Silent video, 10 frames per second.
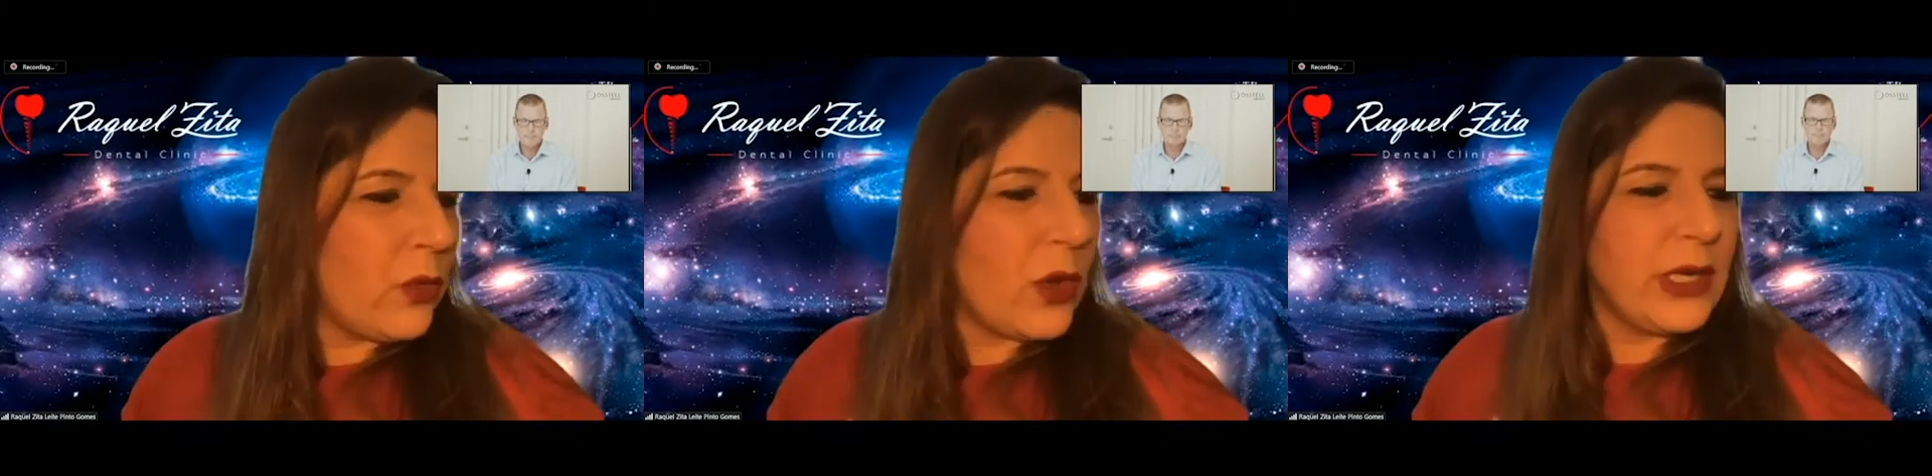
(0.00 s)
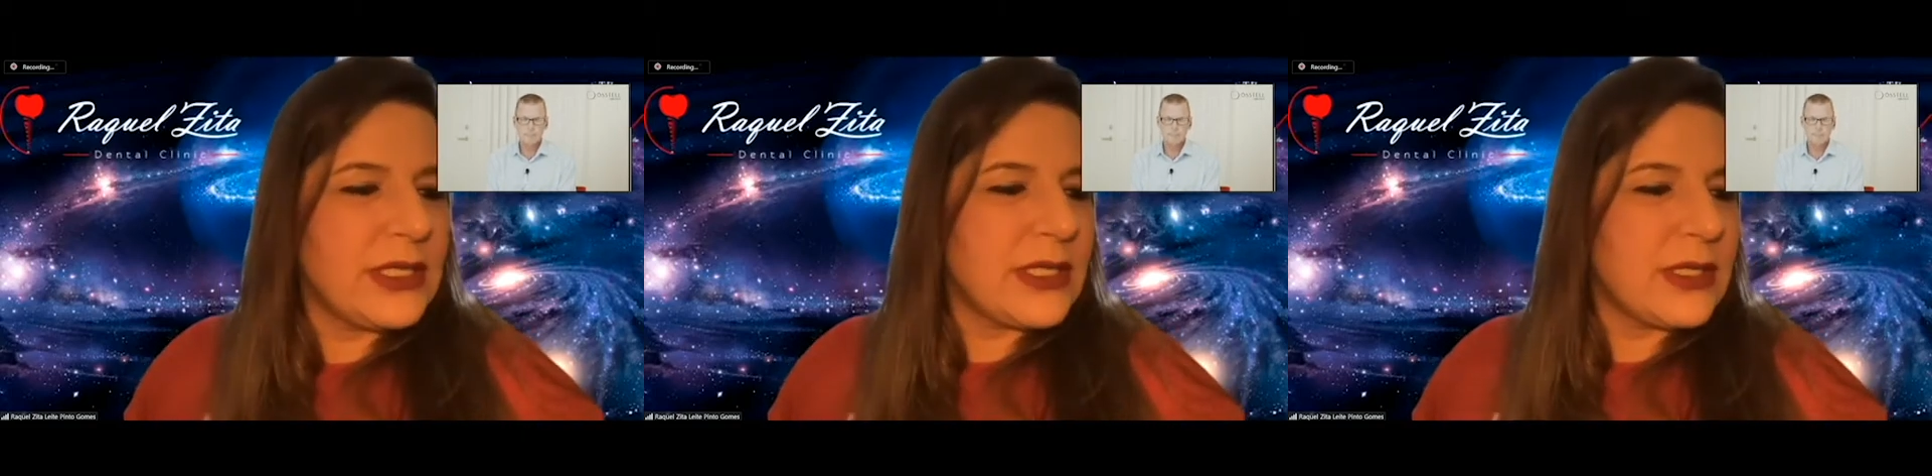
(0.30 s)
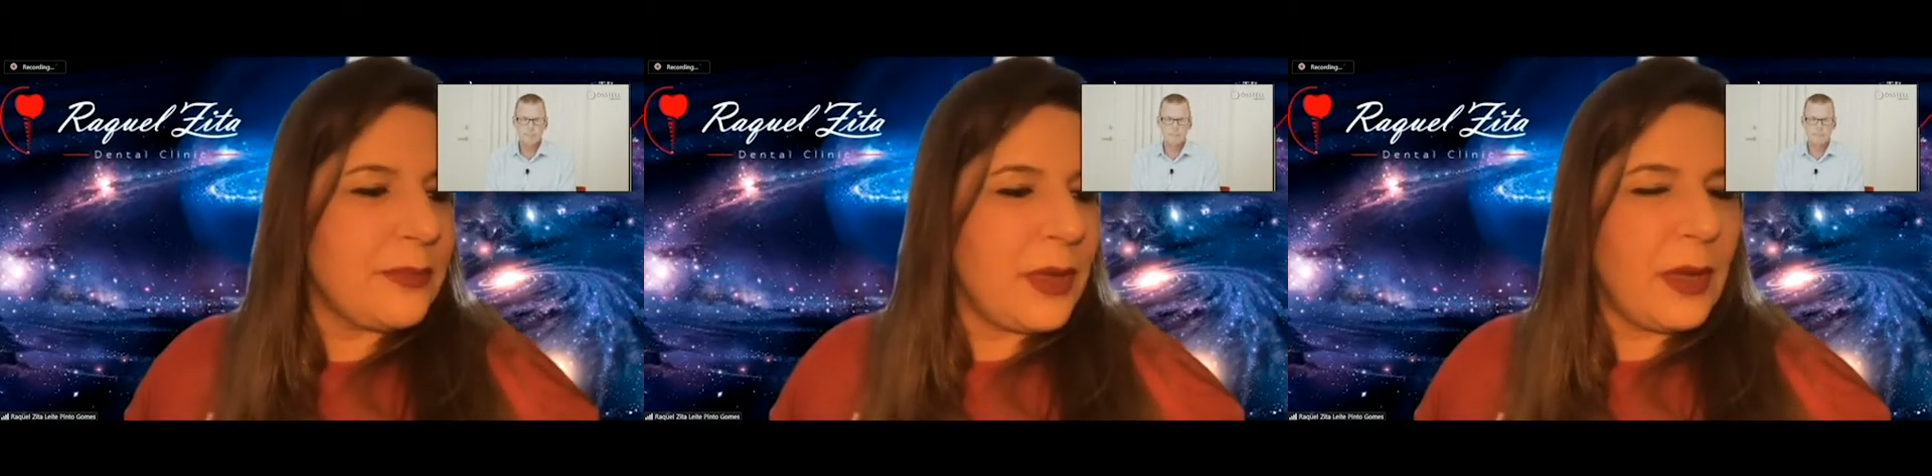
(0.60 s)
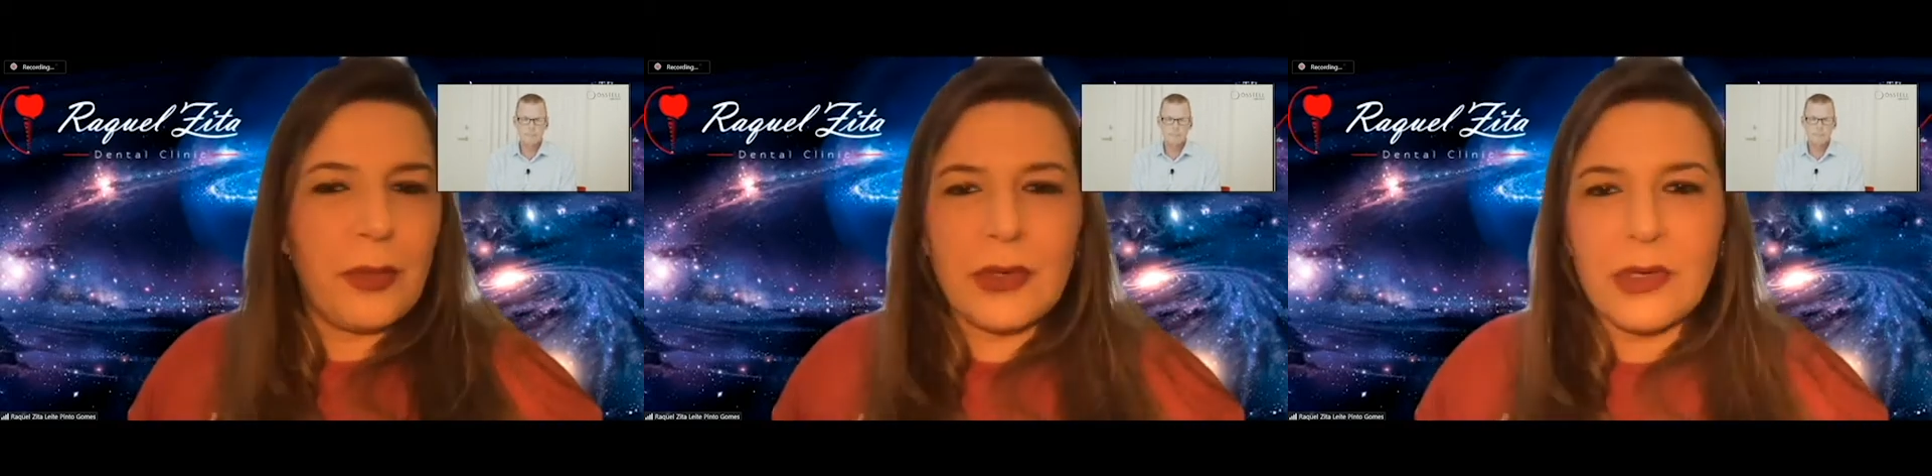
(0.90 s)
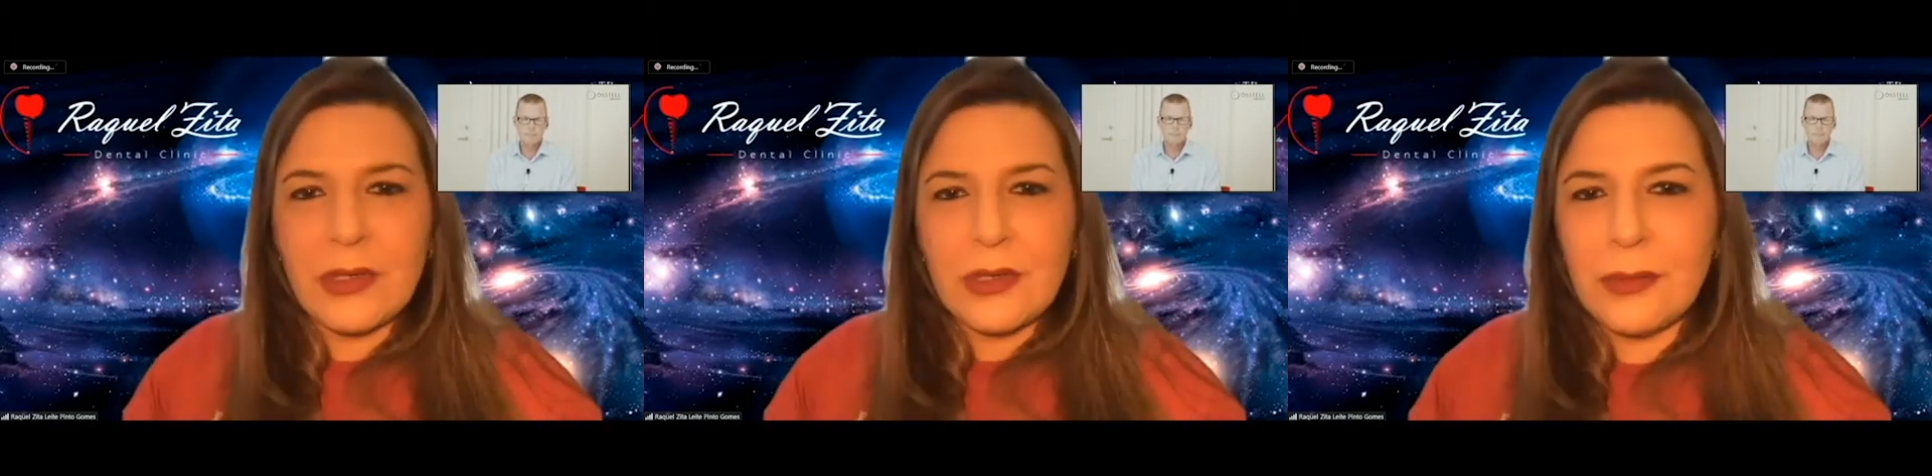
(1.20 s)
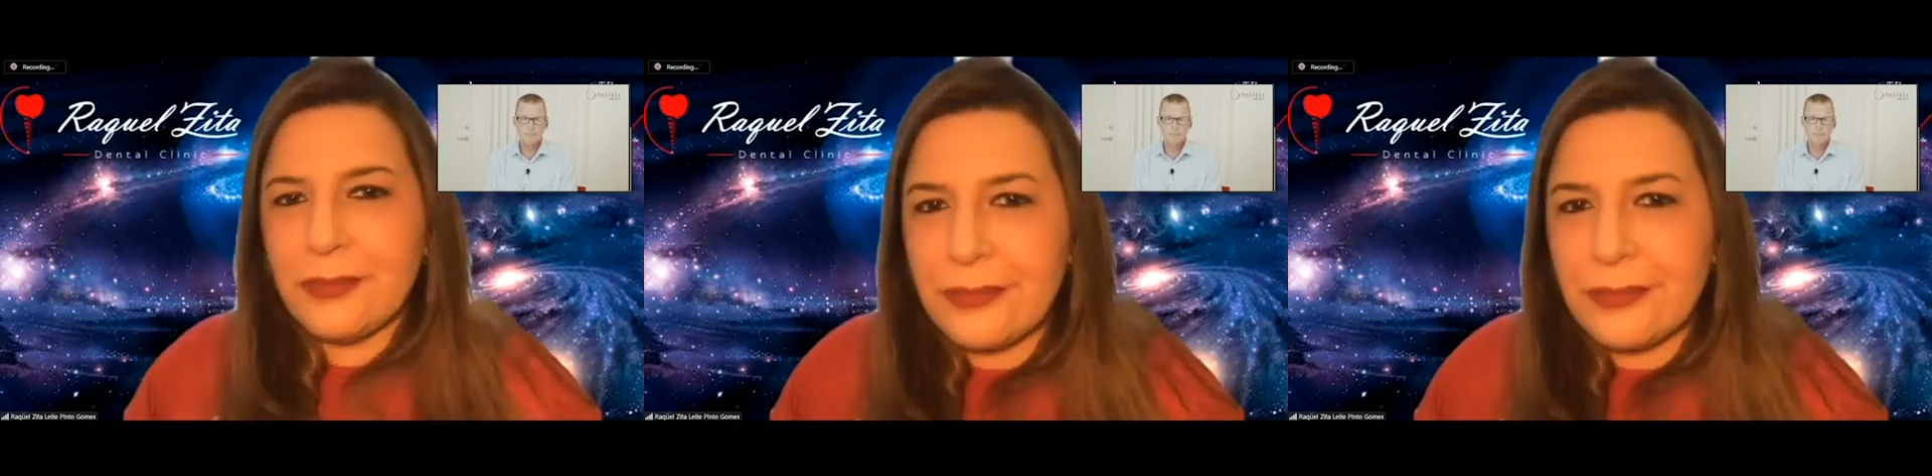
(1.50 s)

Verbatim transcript: what is the paper.